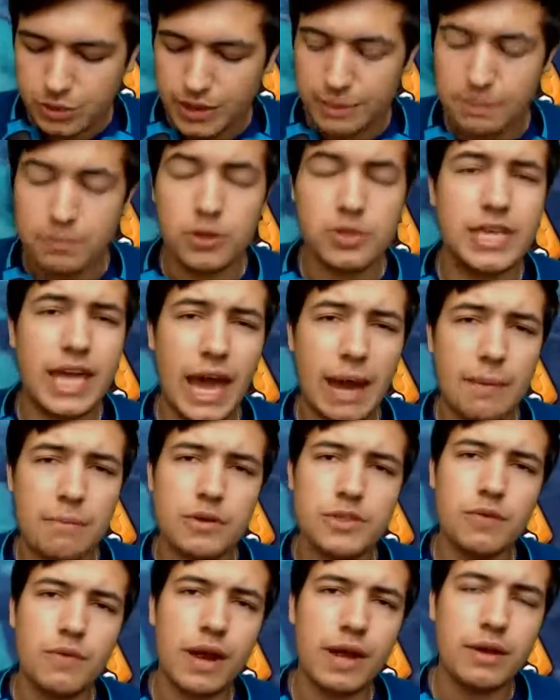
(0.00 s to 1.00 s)
So it puts
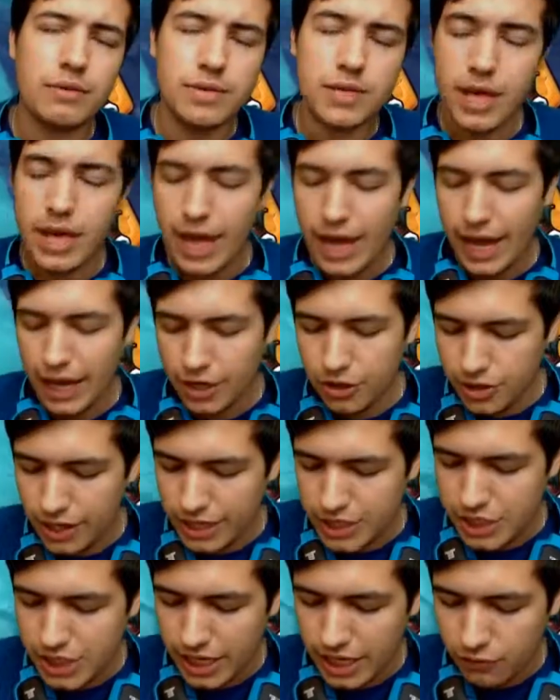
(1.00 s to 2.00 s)
cameras around, and you
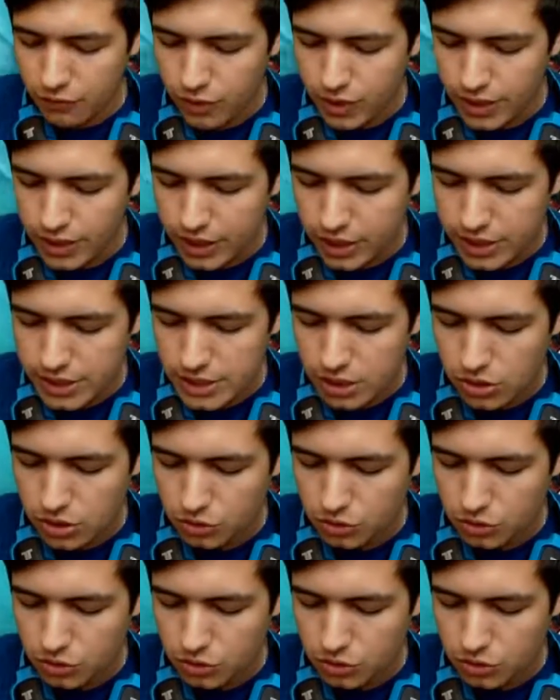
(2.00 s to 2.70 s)
can actually get a really nice